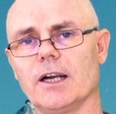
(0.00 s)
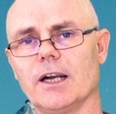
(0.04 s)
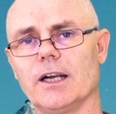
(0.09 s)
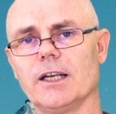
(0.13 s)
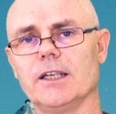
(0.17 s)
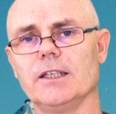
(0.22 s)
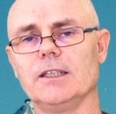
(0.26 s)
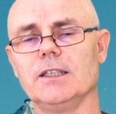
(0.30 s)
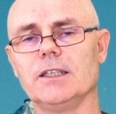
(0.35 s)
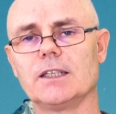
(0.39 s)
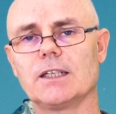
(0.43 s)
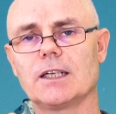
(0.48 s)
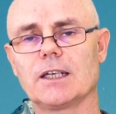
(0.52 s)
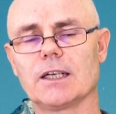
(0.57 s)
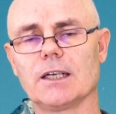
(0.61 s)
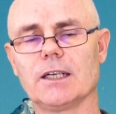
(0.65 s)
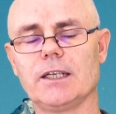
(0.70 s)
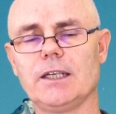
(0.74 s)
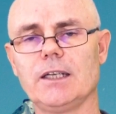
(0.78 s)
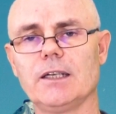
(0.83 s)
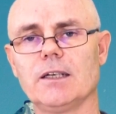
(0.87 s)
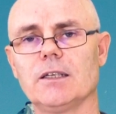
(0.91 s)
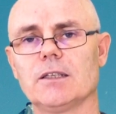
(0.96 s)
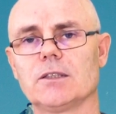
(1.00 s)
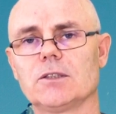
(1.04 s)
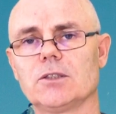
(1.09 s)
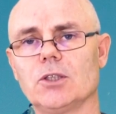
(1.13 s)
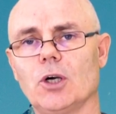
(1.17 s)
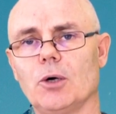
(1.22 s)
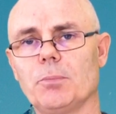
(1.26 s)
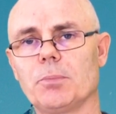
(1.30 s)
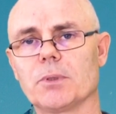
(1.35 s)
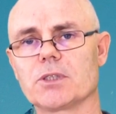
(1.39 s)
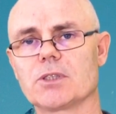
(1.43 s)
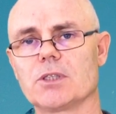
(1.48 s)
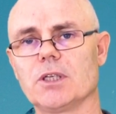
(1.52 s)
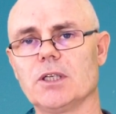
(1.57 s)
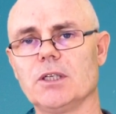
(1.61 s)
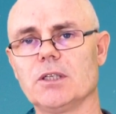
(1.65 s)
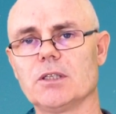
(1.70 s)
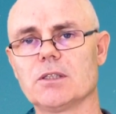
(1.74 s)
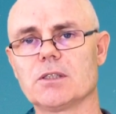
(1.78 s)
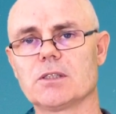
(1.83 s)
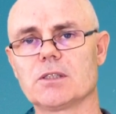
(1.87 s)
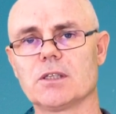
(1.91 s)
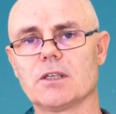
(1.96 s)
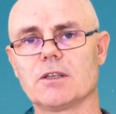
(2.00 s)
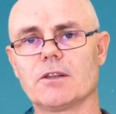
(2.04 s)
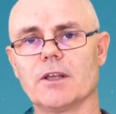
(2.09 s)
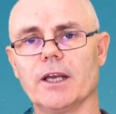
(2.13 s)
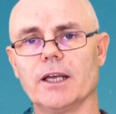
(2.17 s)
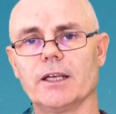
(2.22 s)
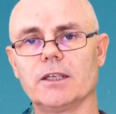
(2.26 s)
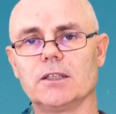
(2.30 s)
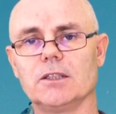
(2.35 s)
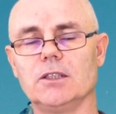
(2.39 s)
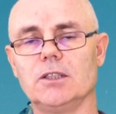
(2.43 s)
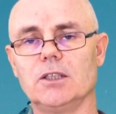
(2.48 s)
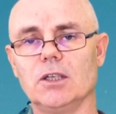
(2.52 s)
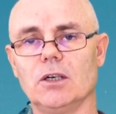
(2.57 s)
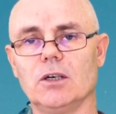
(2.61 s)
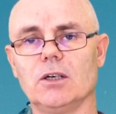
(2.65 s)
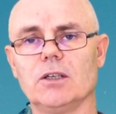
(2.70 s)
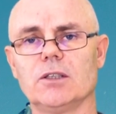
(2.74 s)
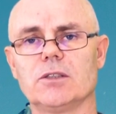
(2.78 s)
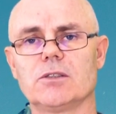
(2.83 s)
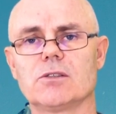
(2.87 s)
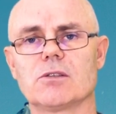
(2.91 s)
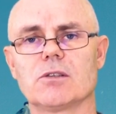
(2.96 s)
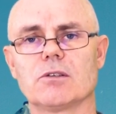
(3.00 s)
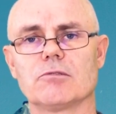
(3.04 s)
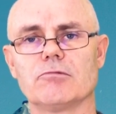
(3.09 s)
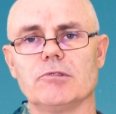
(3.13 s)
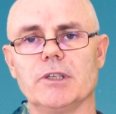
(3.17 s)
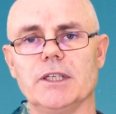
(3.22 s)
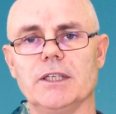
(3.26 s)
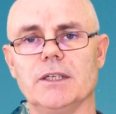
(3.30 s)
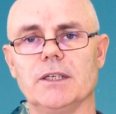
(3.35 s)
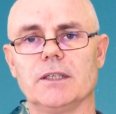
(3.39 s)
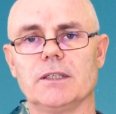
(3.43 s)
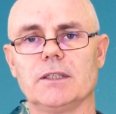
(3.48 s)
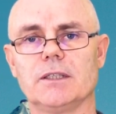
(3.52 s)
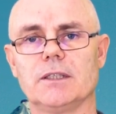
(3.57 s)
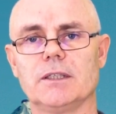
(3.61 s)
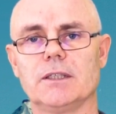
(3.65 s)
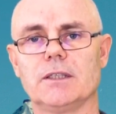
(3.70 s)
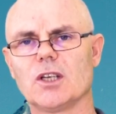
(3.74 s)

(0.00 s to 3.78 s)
a clear topic sentence that guides the reader.